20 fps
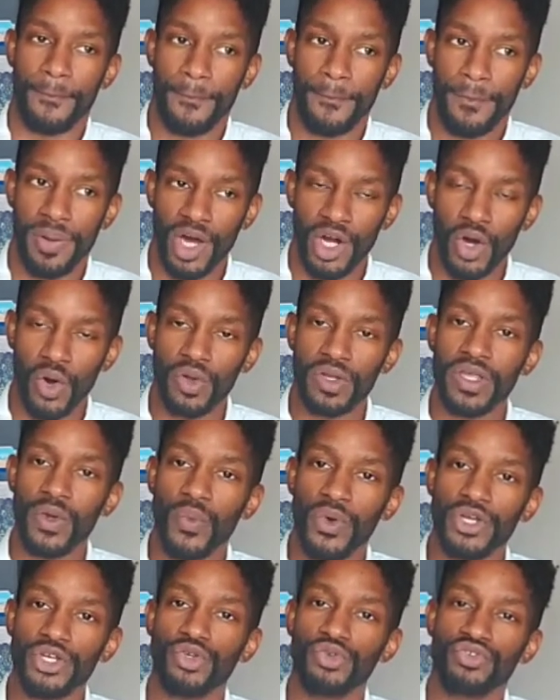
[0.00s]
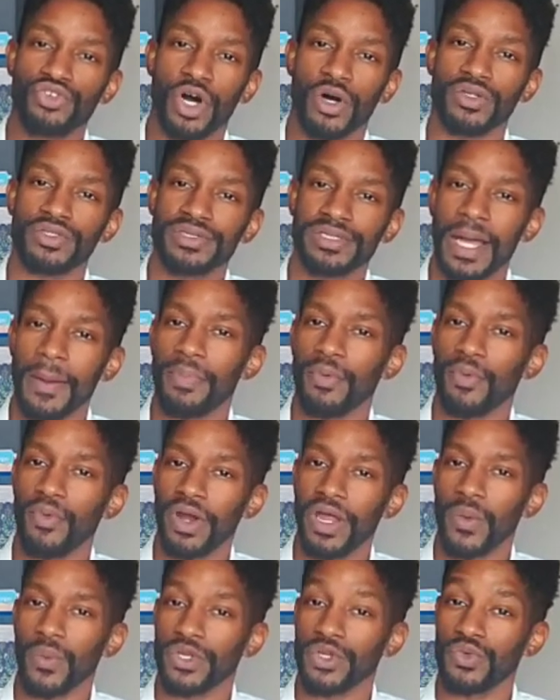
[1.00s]
but only when you don't
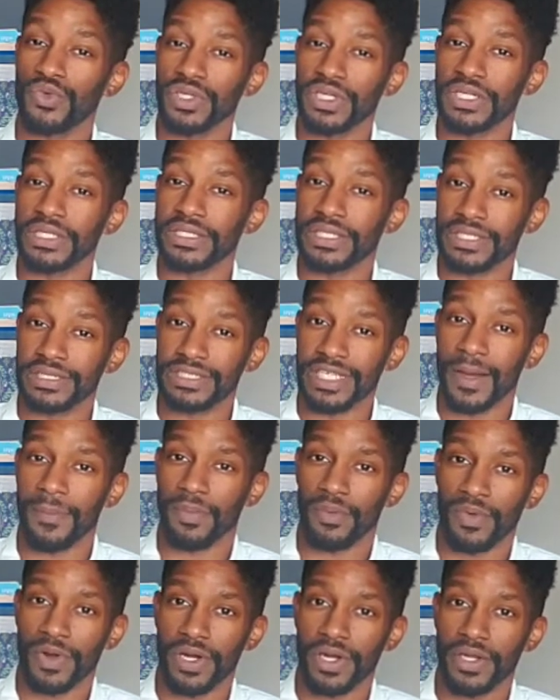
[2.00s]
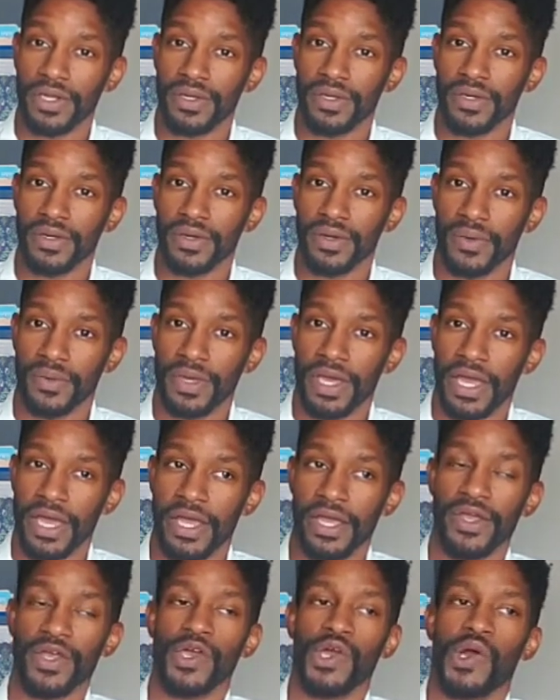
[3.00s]
separate when you need to separate.
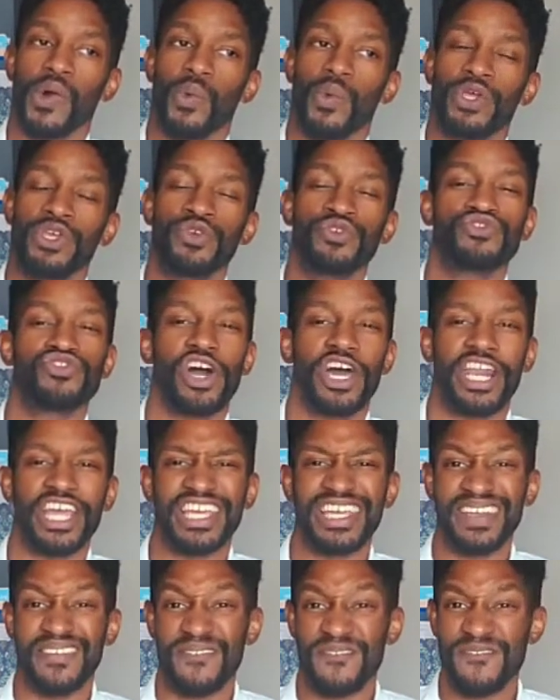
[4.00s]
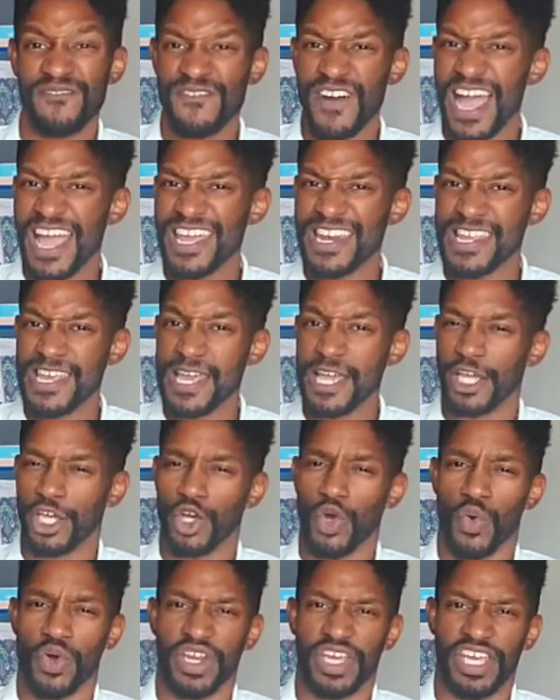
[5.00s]
Okay? When you try to keep fighting and
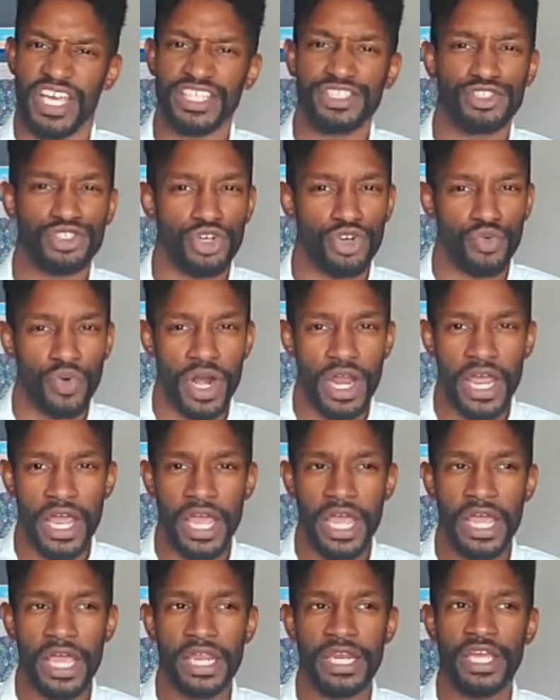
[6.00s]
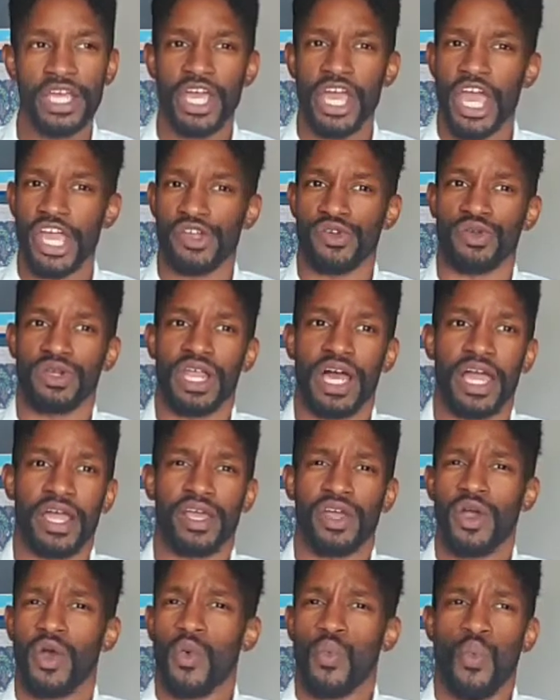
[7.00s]
going against the grain, and you're
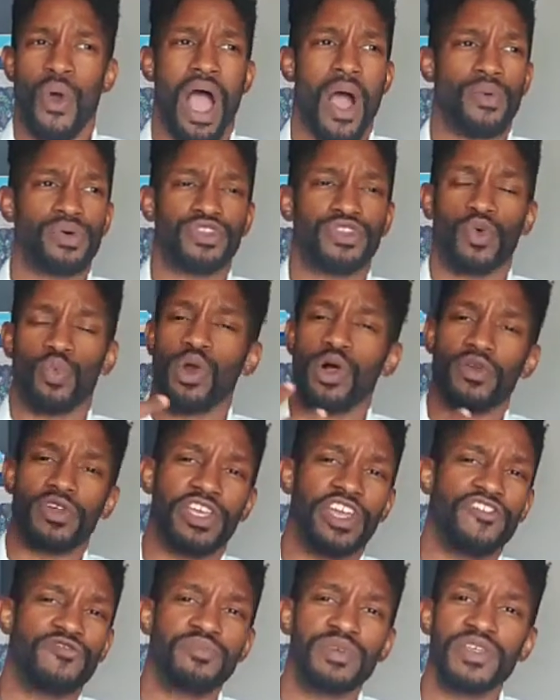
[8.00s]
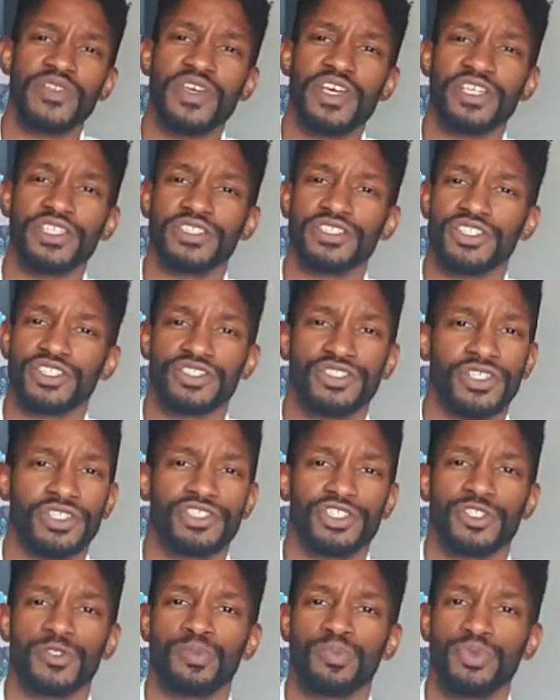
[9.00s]
like, why would the world give me this? This
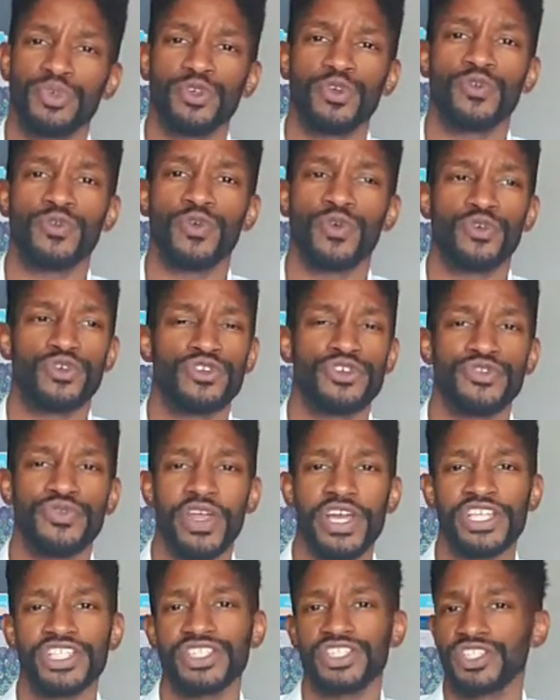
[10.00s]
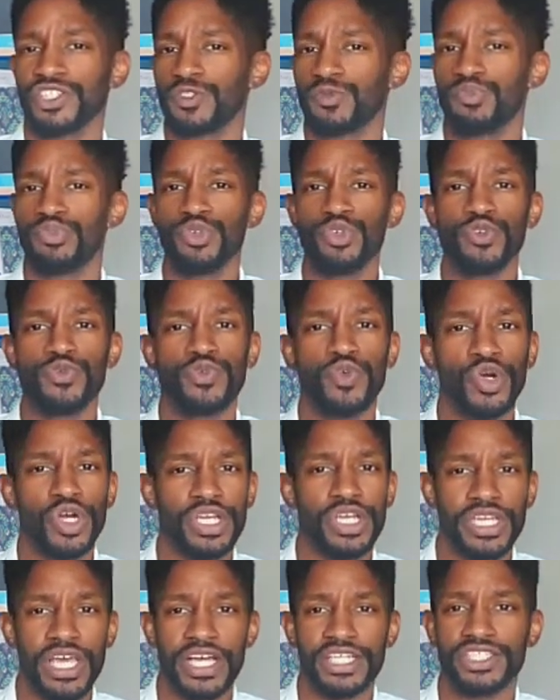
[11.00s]
such as beautiful creation, this beautiful
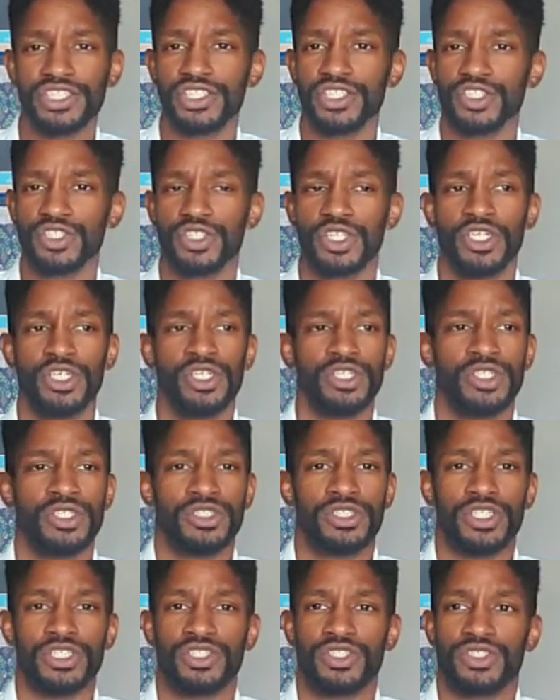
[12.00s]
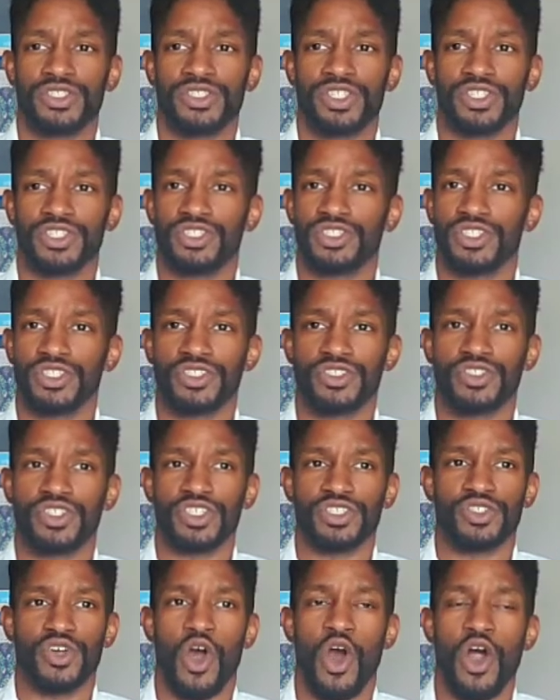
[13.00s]
connection, this this this this
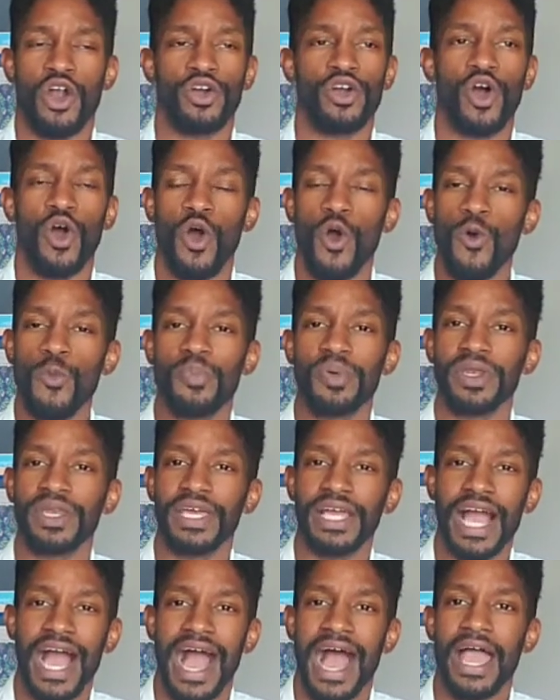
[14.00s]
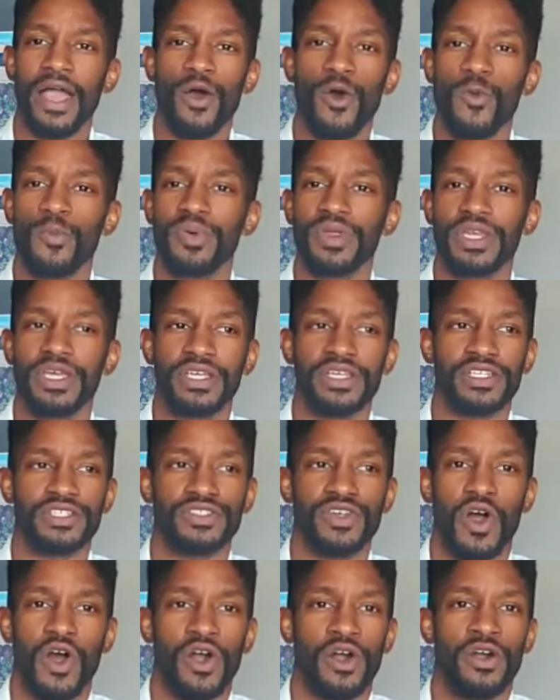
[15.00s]
this heart opening, eye opening,
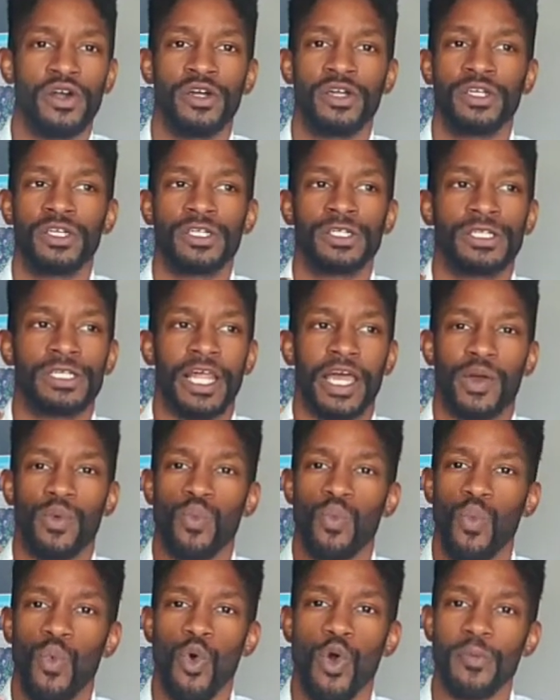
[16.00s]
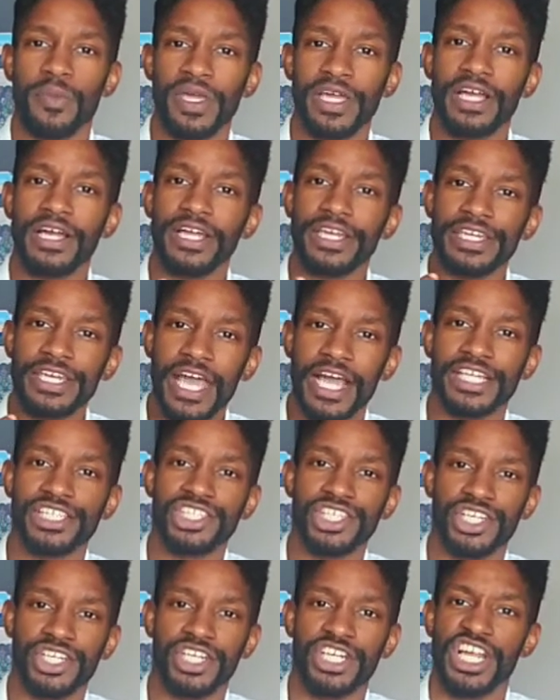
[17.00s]
this heart like warming
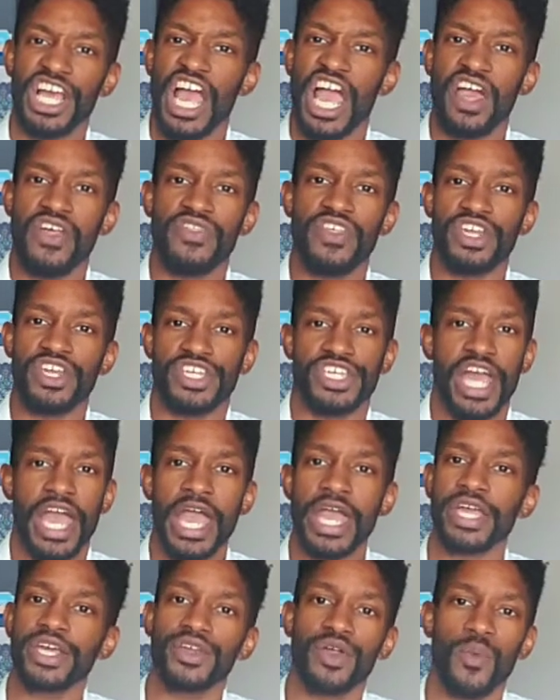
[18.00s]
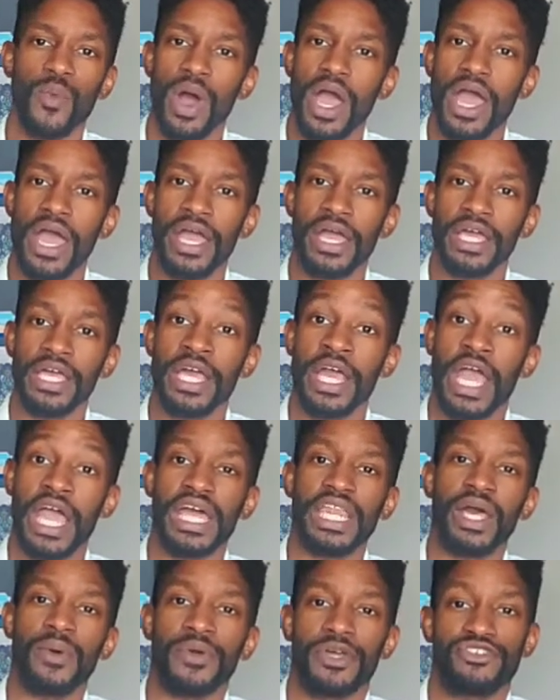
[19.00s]
connection and then take it away.
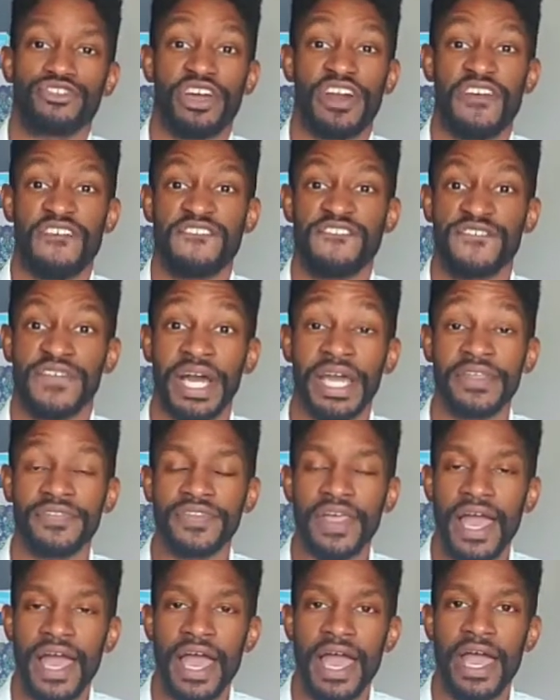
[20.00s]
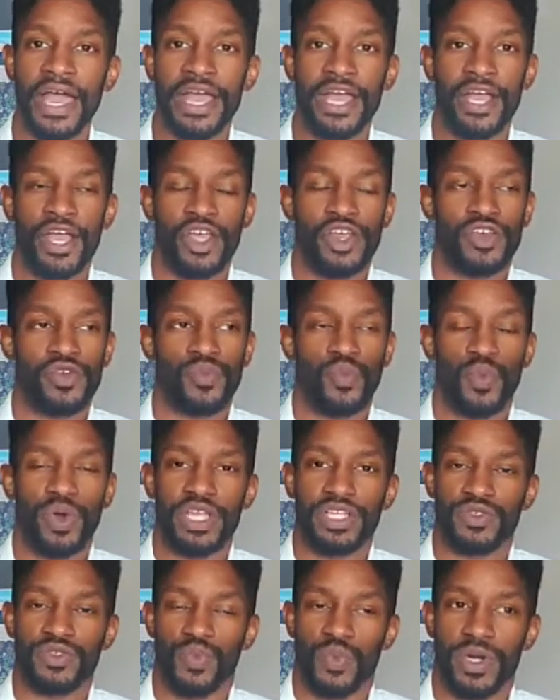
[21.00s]
And then when you try to fight that and when
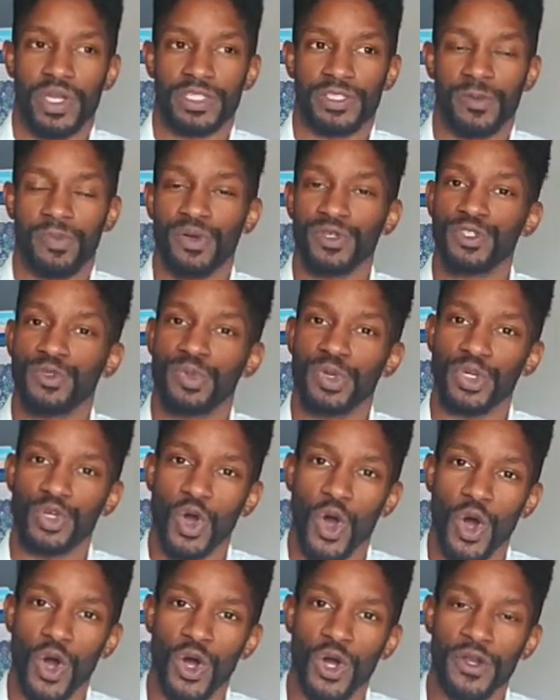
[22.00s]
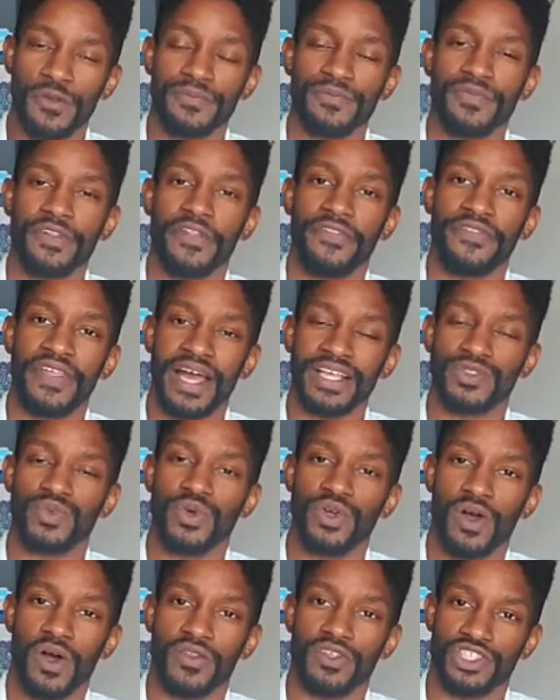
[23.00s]
it's when it's supposed to be gone, that's
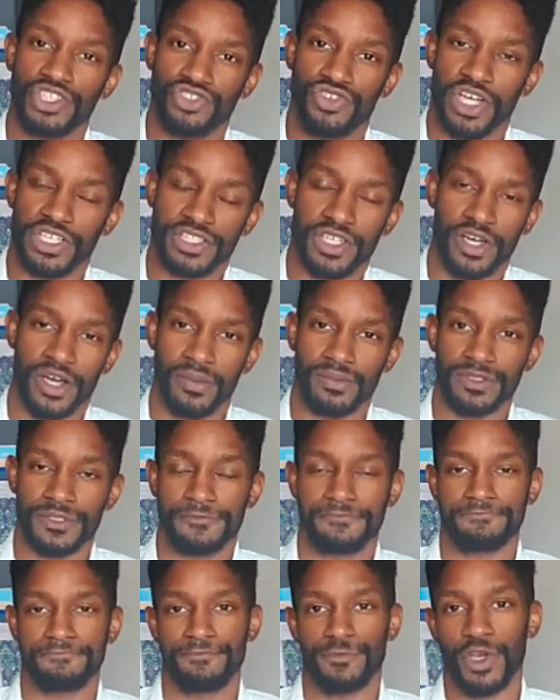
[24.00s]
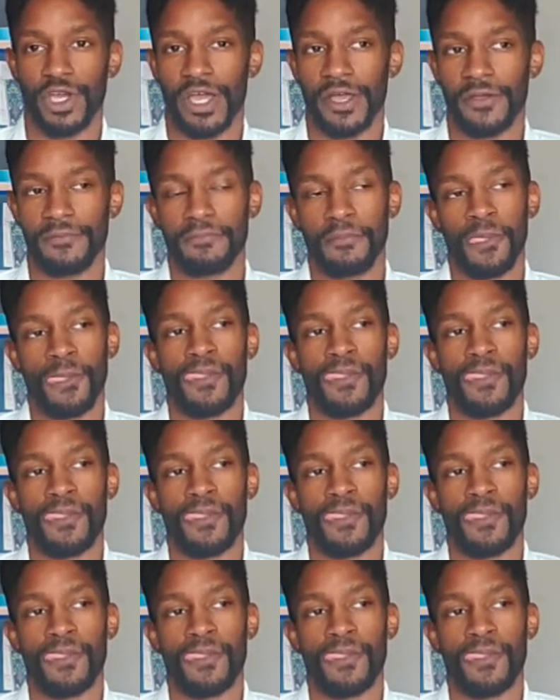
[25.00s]
when all the stress comes. Okay?